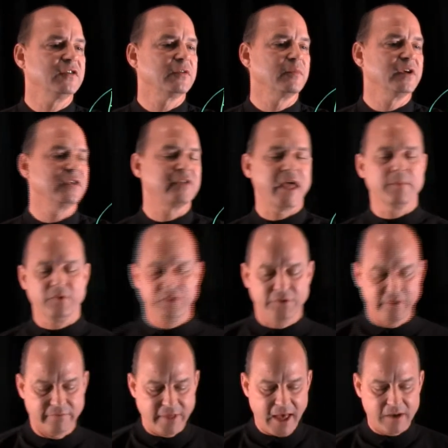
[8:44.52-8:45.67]
some examples
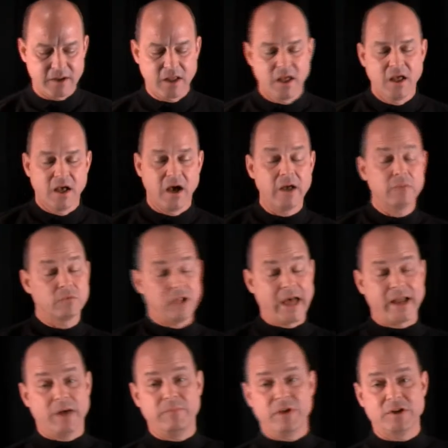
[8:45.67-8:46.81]
of that.
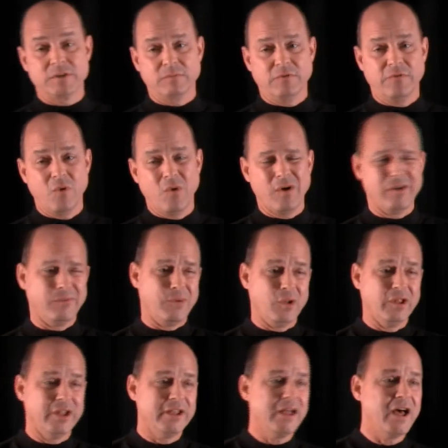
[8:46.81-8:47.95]
Like I mentioned before, the
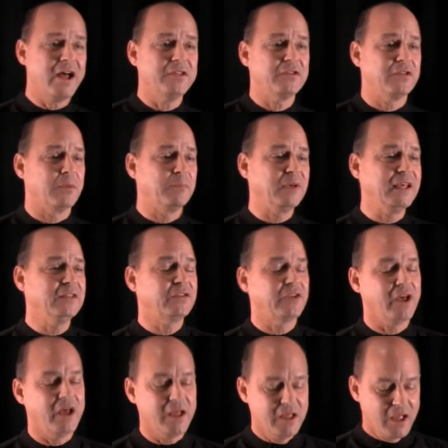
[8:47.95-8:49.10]
bowl of nuts, the
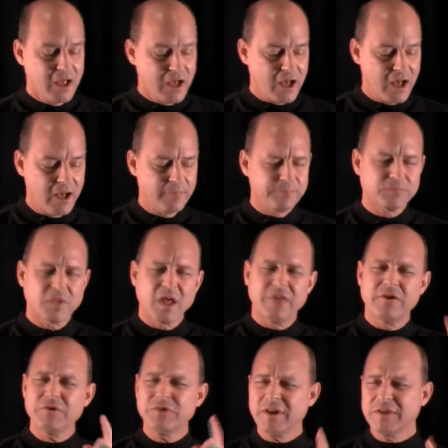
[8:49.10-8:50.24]
pizza.
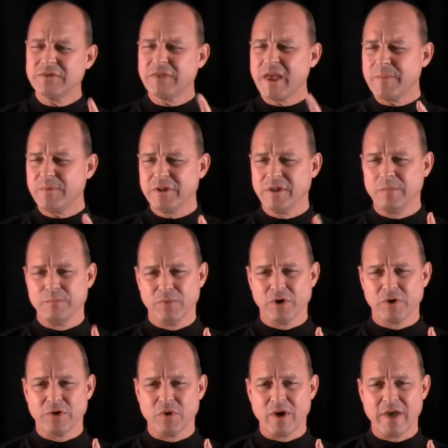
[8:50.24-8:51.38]
There's an example in the
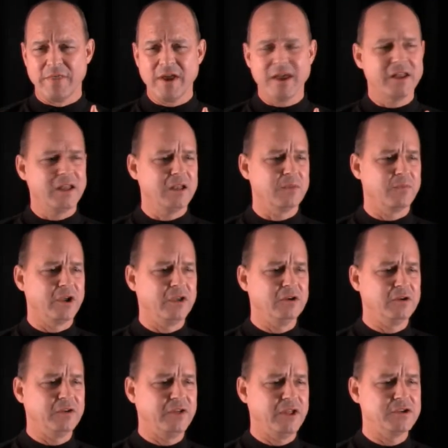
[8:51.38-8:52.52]
book, though, I think I need to bring your
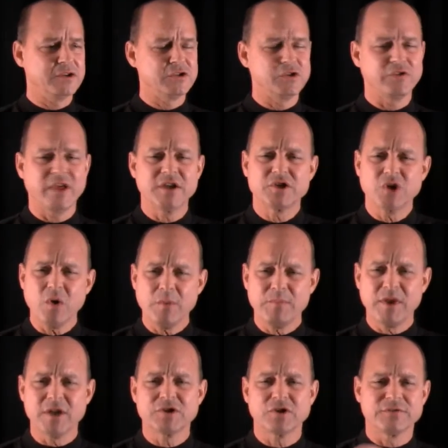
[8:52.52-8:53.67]
attention to. They show a
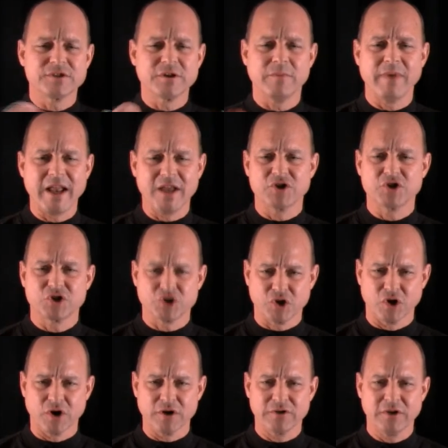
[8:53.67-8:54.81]
picture of somebody's
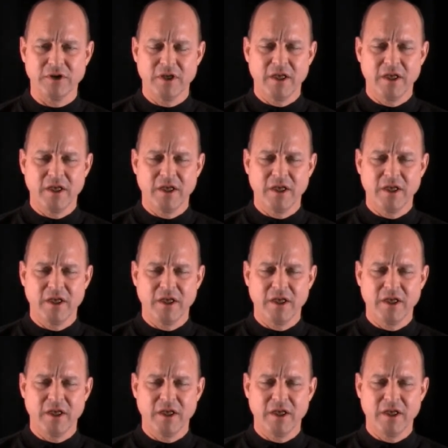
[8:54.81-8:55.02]
shirt,